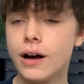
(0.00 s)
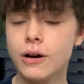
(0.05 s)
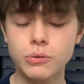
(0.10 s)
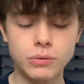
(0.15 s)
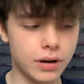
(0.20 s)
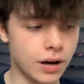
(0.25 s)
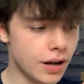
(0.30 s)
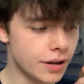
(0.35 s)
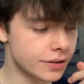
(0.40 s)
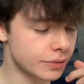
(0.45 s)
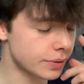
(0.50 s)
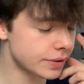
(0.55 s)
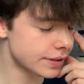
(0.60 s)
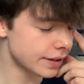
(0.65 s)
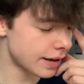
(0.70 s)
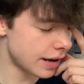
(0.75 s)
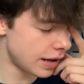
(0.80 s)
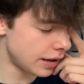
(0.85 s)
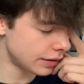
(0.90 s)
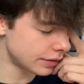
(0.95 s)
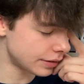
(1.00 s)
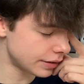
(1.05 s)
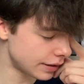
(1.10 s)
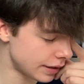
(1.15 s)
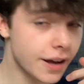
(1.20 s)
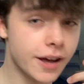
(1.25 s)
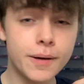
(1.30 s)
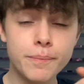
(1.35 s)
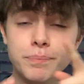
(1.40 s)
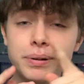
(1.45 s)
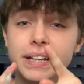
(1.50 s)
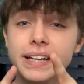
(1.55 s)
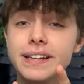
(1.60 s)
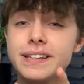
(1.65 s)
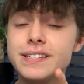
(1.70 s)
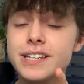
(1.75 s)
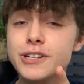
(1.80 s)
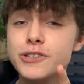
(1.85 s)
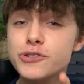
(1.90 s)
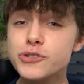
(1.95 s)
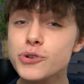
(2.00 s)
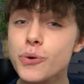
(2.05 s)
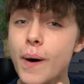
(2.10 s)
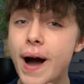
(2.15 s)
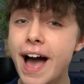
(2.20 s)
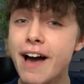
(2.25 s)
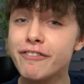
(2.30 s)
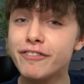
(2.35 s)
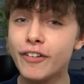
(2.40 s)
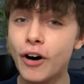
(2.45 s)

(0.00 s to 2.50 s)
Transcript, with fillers: Oh God, what's it called? Completed square